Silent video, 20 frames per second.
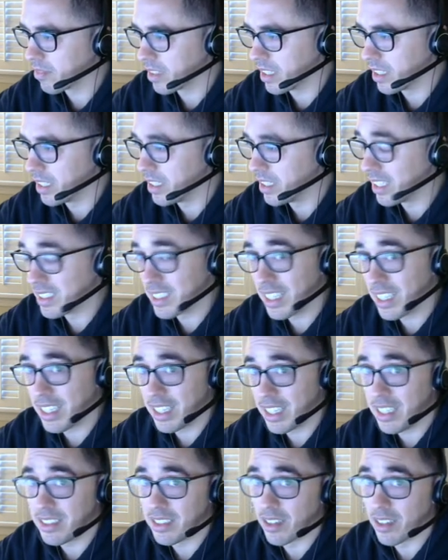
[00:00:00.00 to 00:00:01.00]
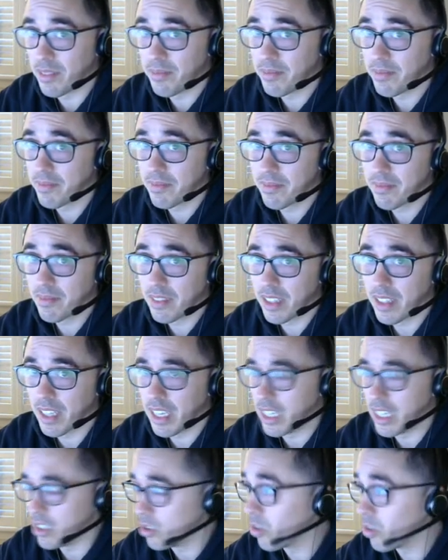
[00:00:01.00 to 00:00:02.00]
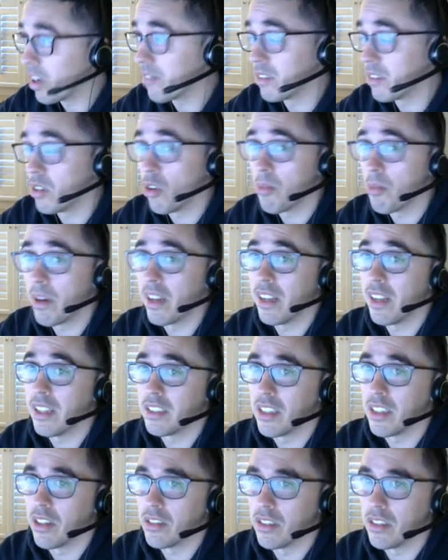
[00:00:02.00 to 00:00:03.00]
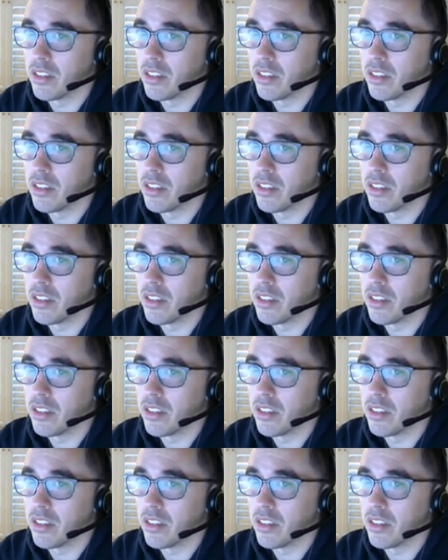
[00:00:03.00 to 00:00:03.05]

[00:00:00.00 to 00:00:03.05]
It doesn't get easier, and you don't have to know about NHL.